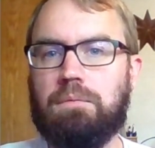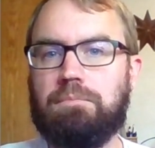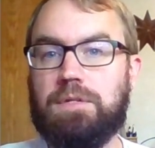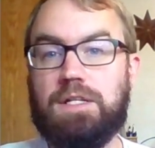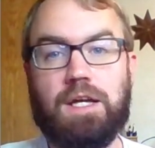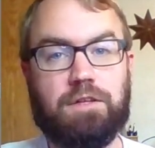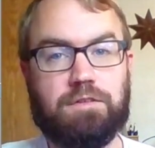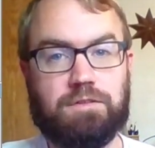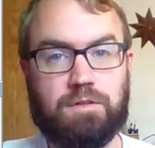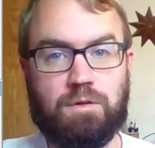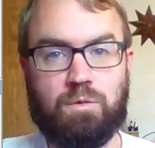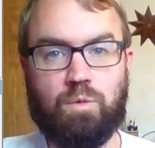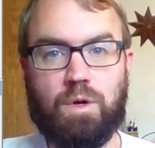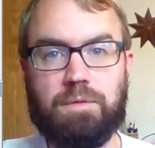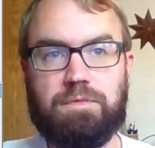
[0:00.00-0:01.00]
He has his
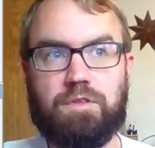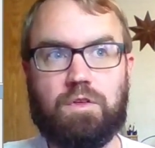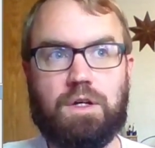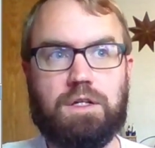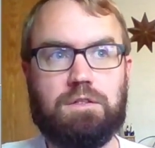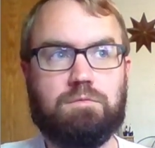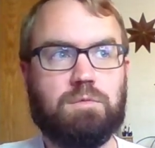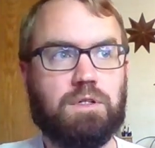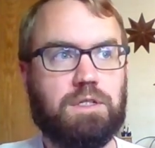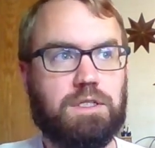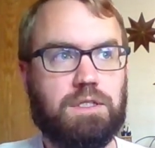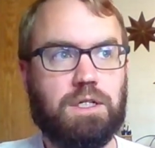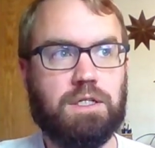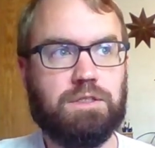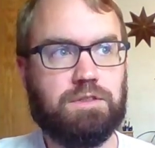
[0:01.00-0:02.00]
own website where he
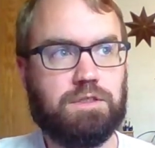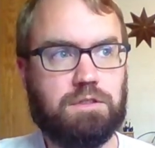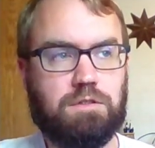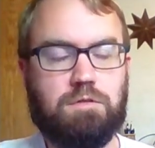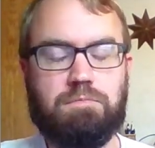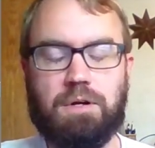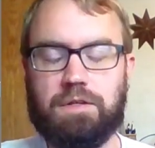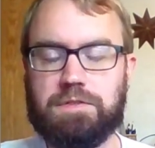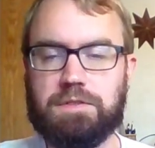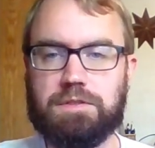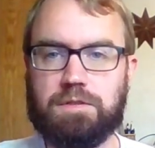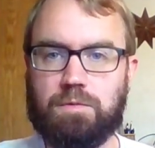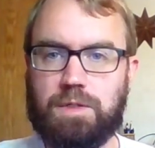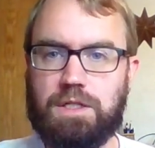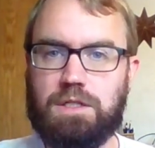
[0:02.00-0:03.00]
does 2 puzzles
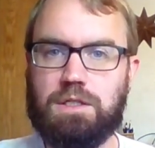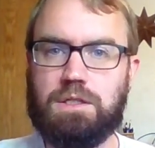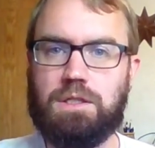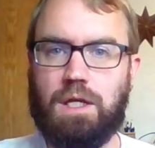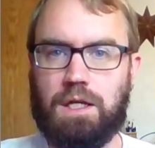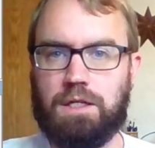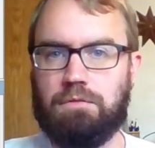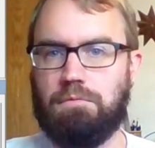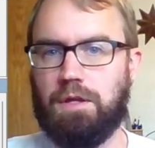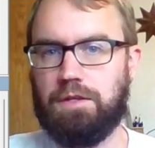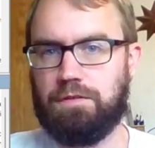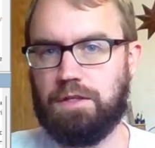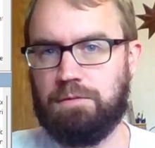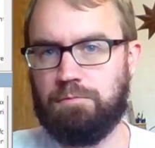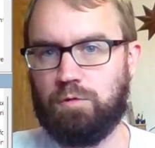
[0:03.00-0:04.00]
a week, a
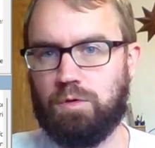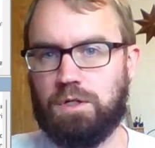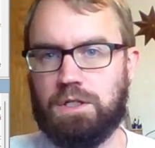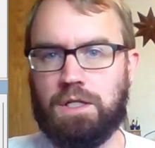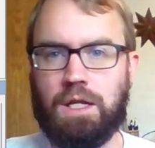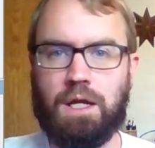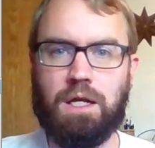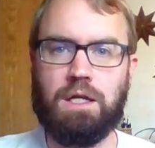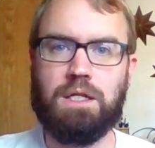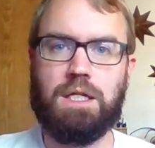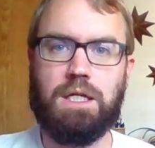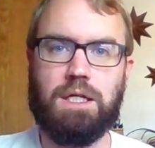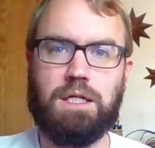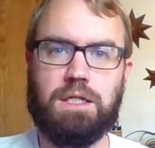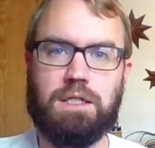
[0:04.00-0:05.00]
themed one and
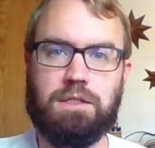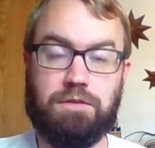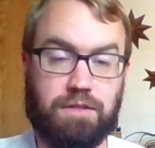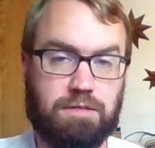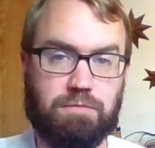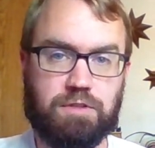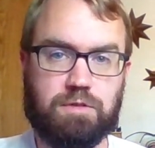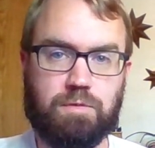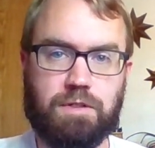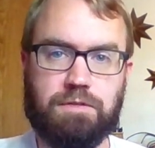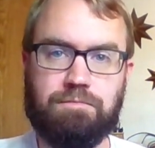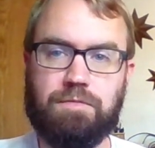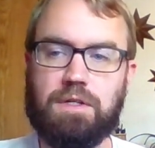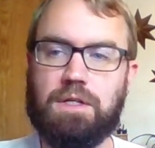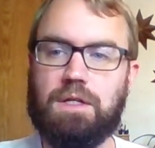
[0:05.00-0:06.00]
a themeless
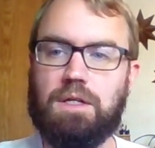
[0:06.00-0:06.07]
one.